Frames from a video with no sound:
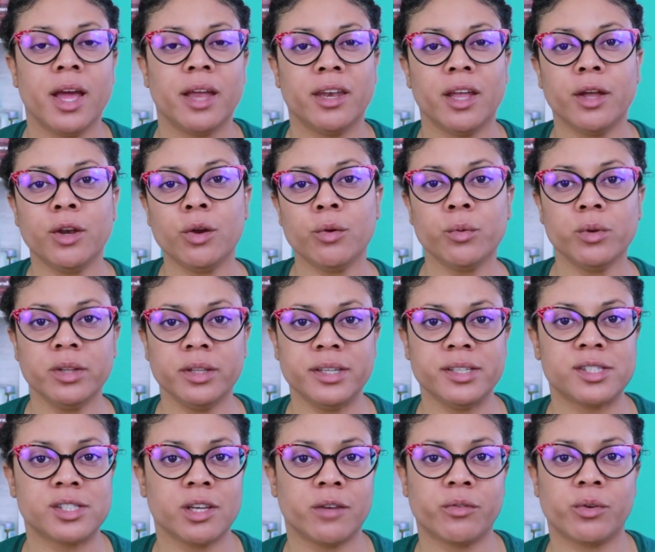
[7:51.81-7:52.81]
Now, I don't really
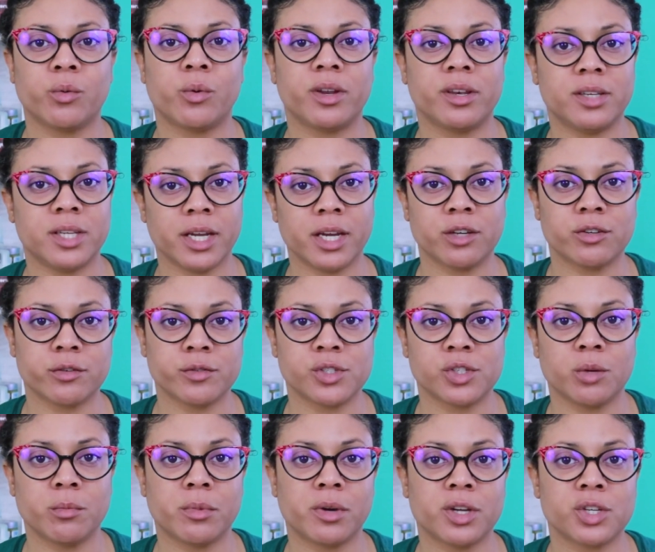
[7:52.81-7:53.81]
suffer with dandruff
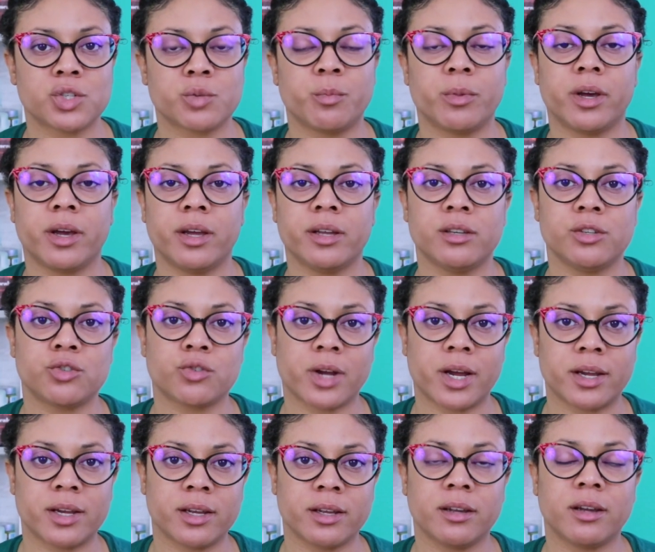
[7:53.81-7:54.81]
so much, but
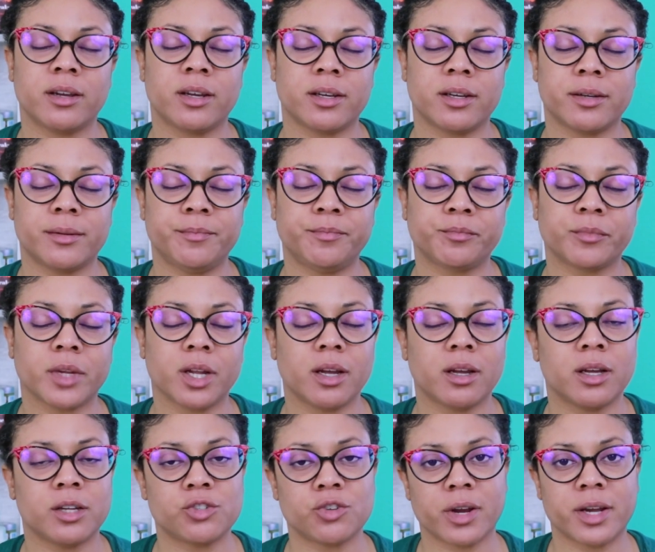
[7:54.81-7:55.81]
dry, um,
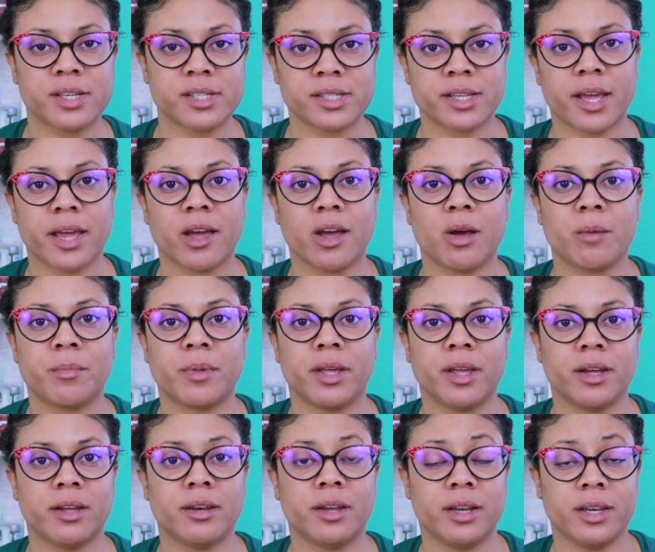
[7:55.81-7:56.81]
a dry scalp
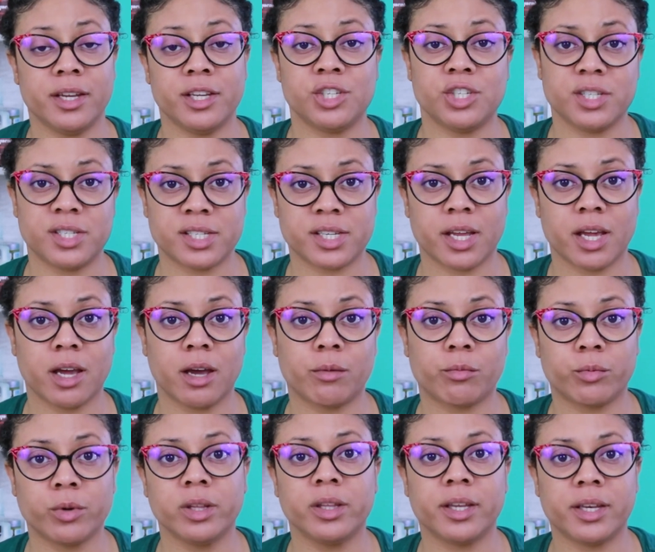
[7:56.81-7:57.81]
and an itchy scalp,
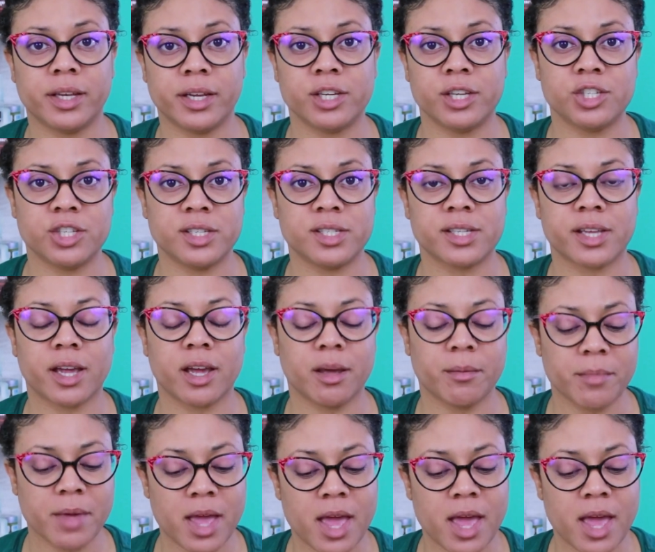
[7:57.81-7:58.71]
really an itchy scalp.